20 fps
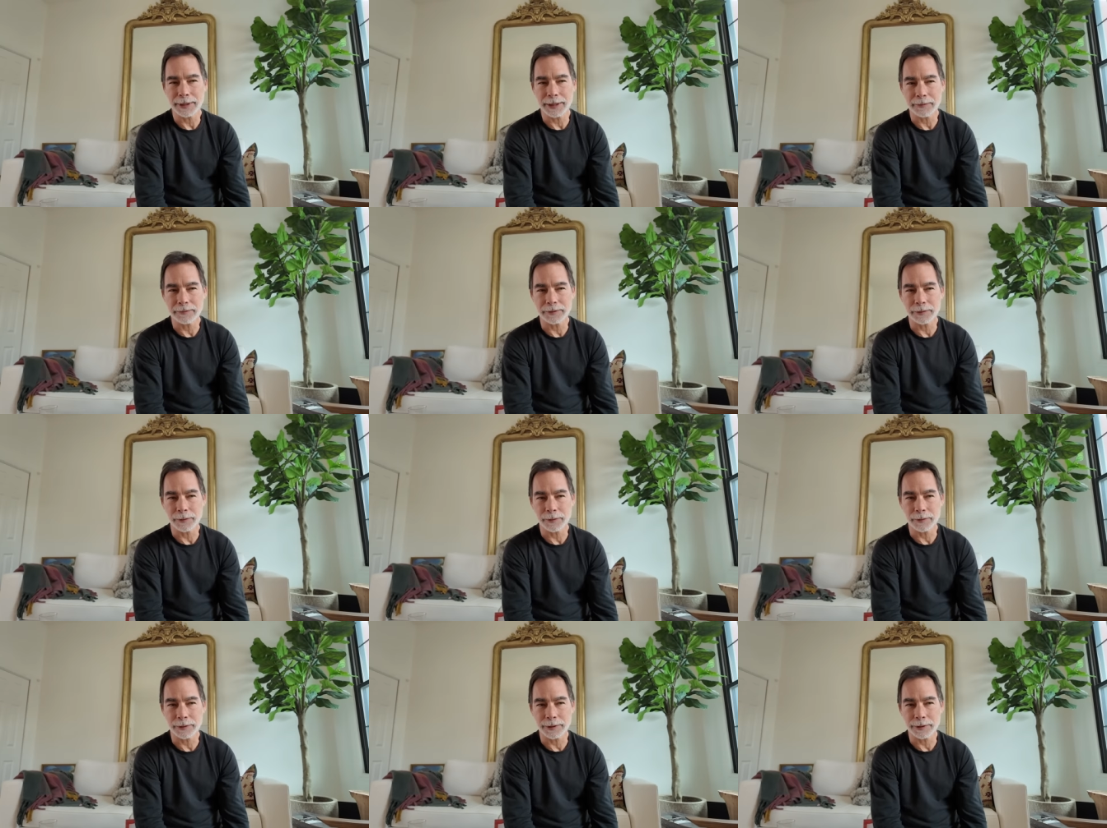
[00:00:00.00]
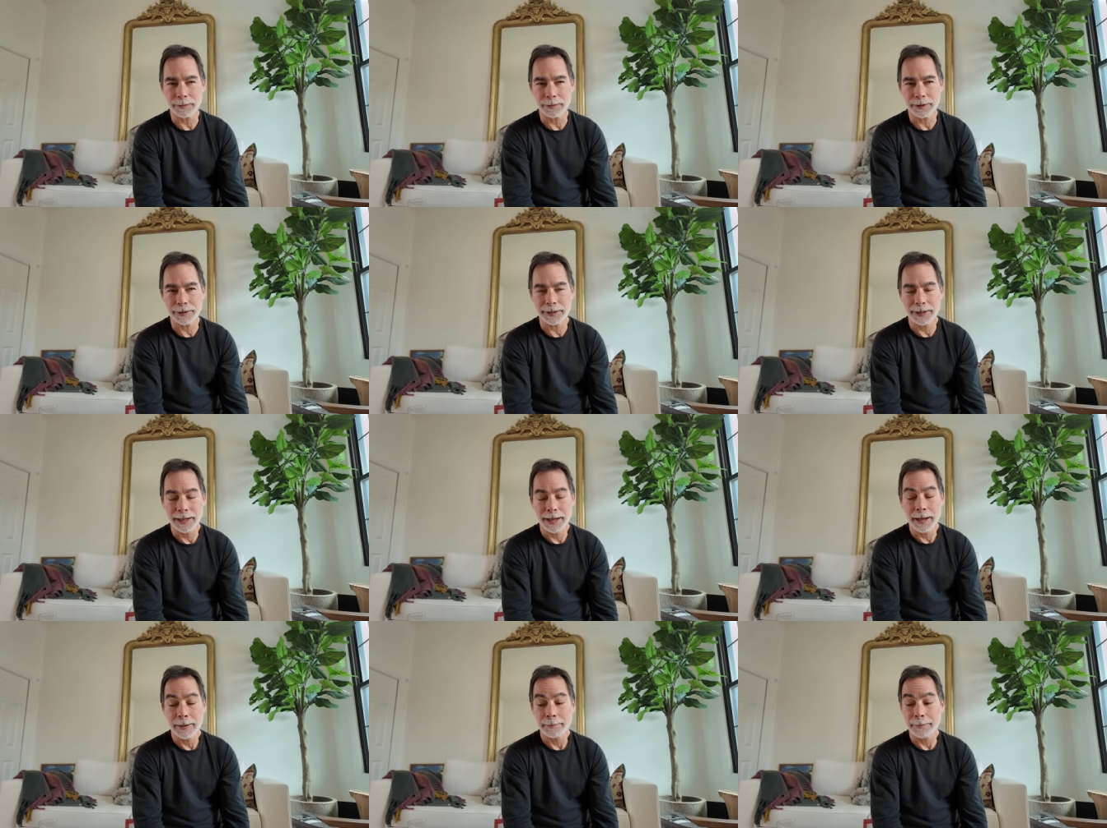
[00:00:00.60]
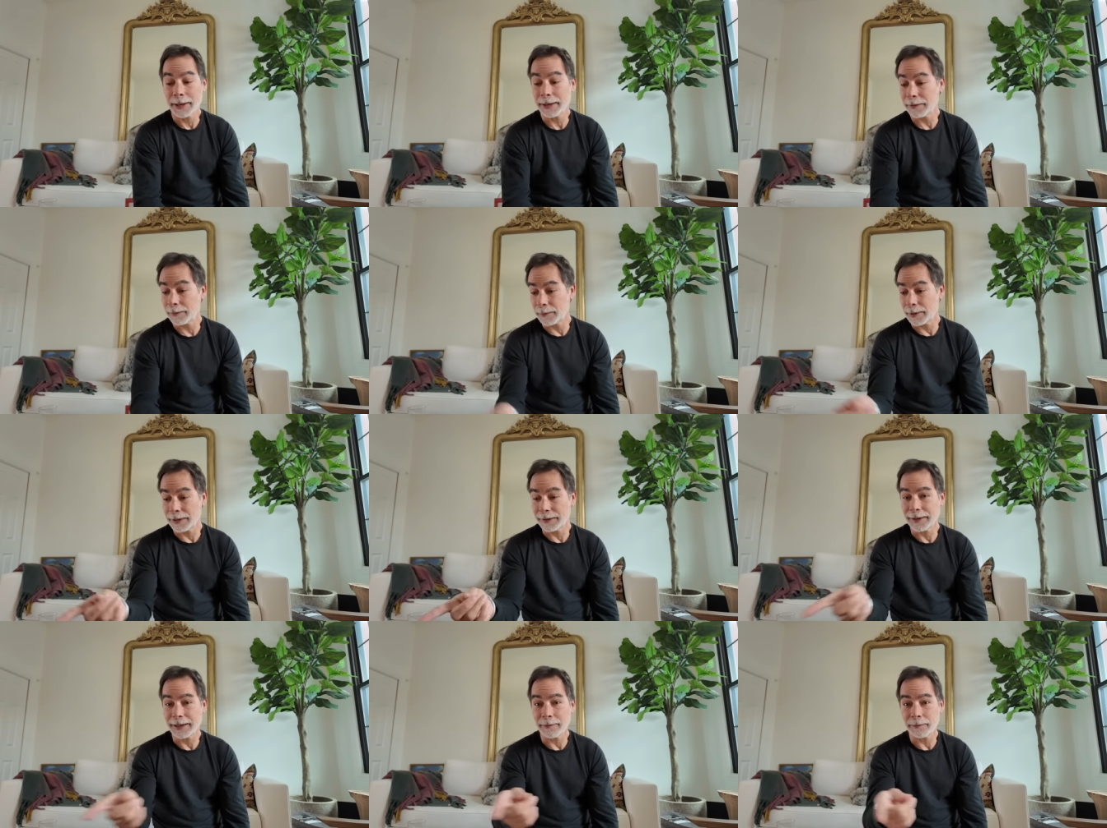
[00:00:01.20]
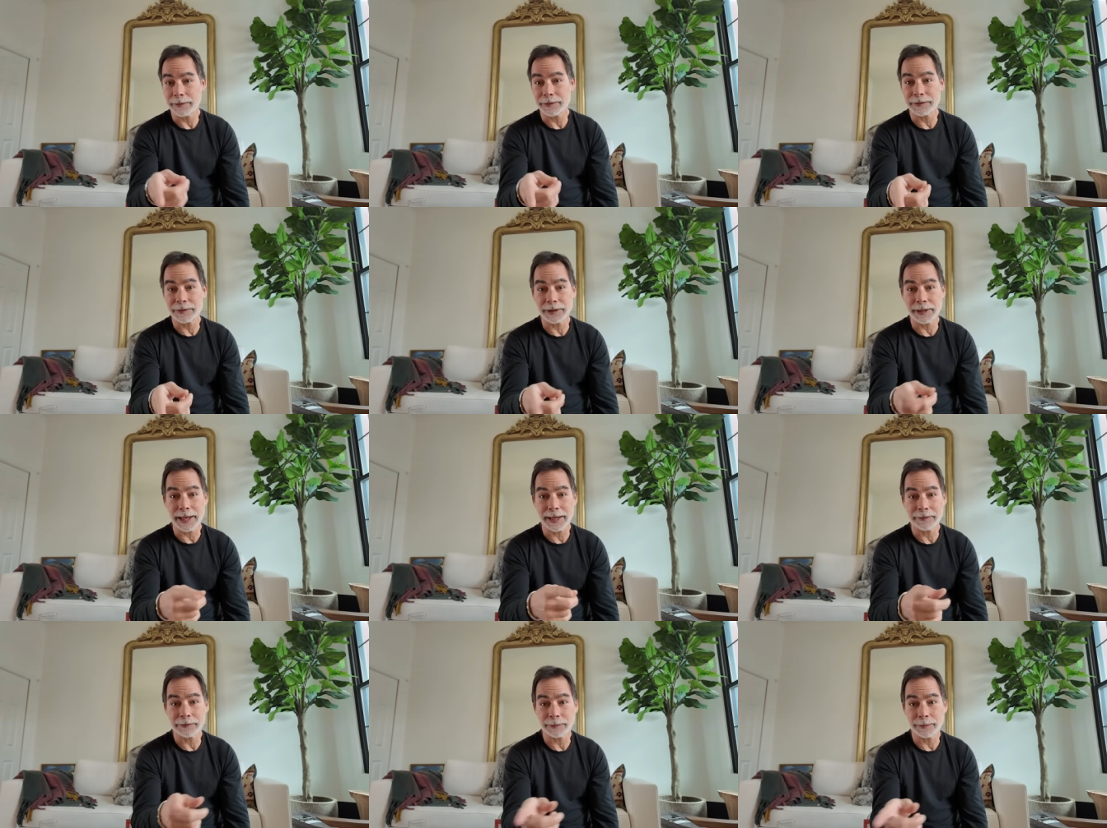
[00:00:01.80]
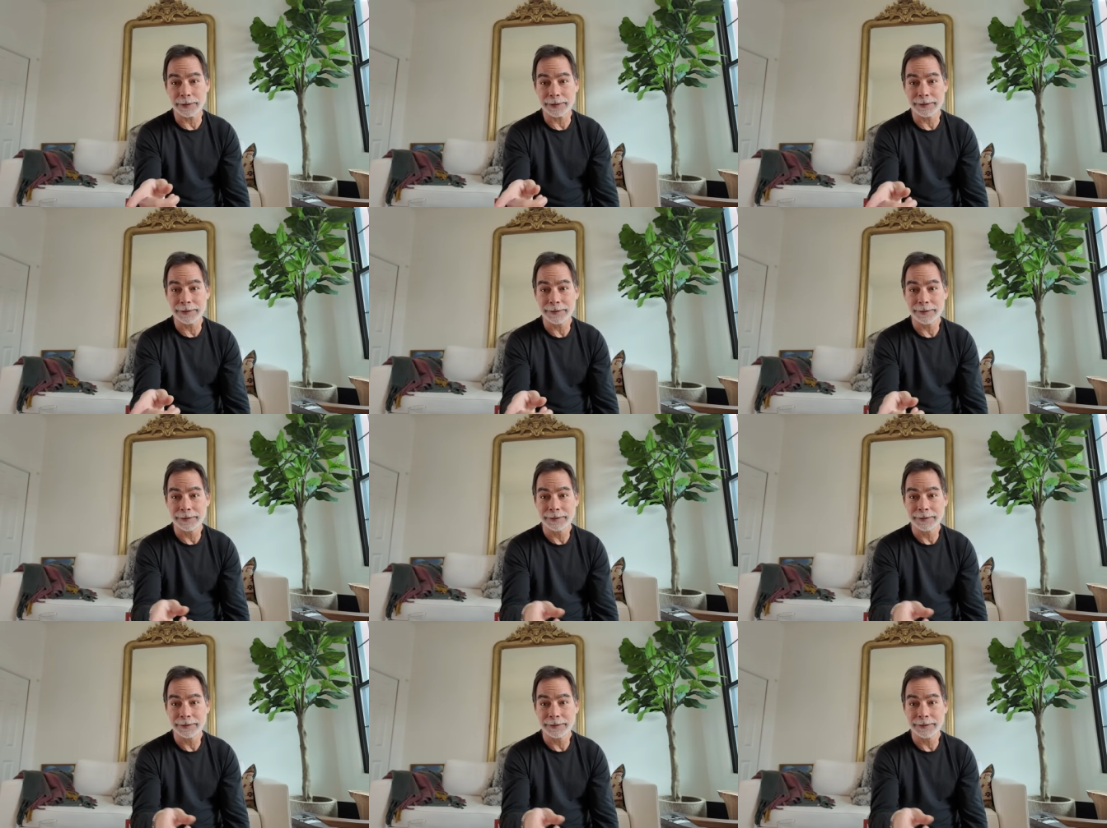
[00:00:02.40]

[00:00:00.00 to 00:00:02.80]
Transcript: be able to order you one. By the way, that was the last one.